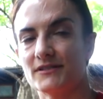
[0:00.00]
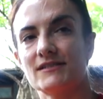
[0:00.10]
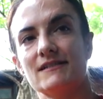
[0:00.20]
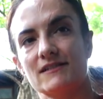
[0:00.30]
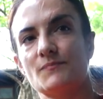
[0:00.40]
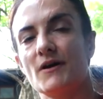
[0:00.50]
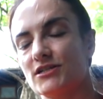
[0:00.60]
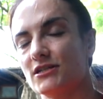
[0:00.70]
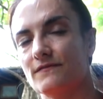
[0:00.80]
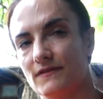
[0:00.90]
which is an
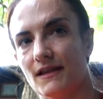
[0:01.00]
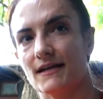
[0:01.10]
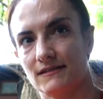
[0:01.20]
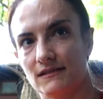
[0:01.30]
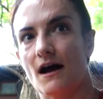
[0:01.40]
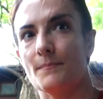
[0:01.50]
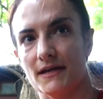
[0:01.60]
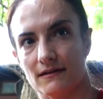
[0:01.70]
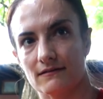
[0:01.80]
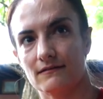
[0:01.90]
expression of the like
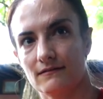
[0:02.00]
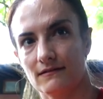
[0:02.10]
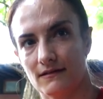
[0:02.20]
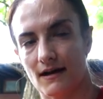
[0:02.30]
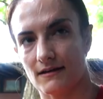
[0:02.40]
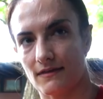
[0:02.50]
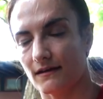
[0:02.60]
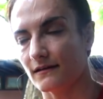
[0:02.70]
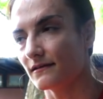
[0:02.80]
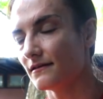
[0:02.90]
stopping kind of mm,
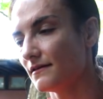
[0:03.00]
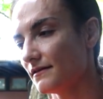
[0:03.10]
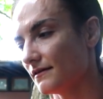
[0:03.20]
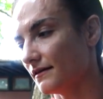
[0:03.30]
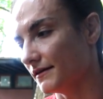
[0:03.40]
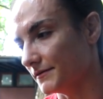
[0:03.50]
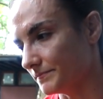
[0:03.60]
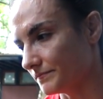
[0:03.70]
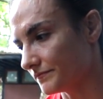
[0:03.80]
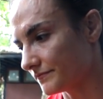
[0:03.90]
thing. Mm. Um,
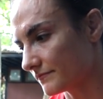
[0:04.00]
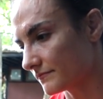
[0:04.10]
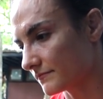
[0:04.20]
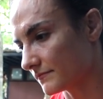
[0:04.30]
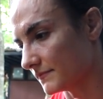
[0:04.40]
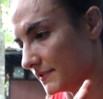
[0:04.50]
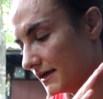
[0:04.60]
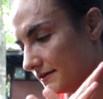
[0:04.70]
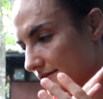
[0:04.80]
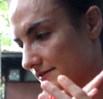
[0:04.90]

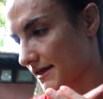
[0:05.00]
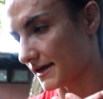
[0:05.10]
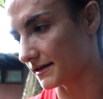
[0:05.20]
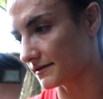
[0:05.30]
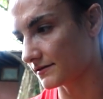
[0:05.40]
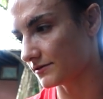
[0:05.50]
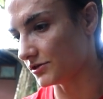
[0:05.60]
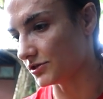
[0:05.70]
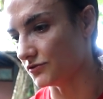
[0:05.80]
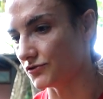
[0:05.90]
and this like,
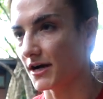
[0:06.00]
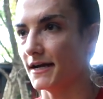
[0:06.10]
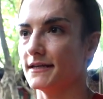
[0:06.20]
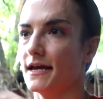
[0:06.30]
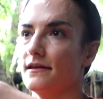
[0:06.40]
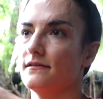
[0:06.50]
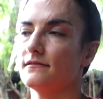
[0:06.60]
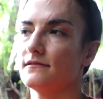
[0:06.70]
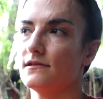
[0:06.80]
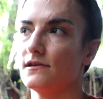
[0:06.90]
you try to get
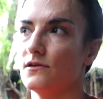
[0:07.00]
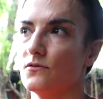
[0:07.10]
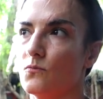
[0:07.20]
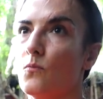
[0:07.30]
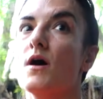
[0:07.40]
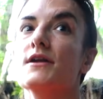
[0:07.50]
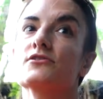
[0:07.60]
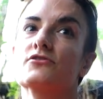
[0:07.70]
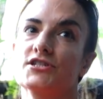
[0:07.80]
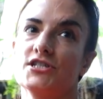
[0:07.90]
one
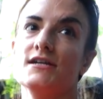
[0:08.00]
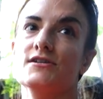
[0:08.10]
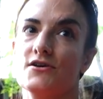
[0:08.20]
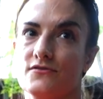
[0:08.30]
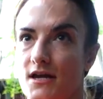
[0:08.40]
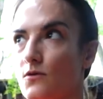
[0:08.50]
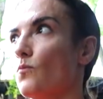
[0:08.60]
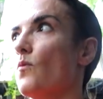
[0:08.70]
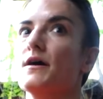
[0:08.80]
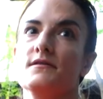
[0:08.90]
crescendo, like
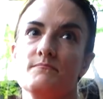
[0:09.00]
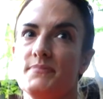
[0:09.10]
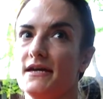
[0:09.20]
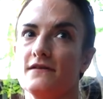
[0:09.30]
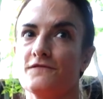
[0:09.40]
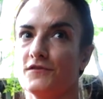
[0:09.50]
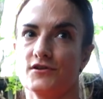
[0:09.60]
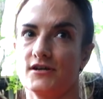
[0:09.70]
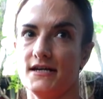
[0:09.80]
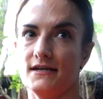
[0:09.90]
one big
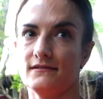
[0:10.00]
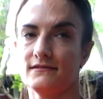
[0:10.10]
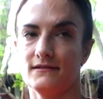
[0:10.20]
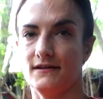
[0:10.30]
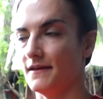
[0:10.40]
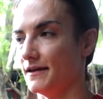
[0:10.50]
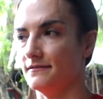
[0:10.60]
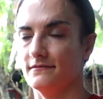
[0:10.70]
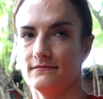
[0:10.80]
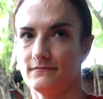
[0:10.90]
flurry, and then
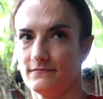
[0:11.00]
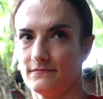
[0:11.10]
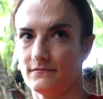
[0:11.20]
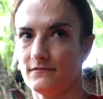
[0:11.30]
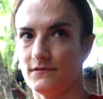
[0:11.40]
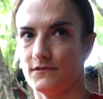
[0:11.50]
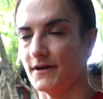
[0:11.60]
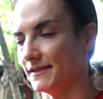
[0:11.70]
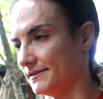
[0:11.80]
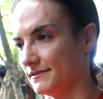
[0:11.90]
the
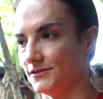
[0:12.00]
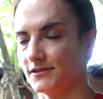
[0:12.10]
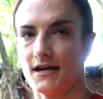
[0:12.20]
rest is just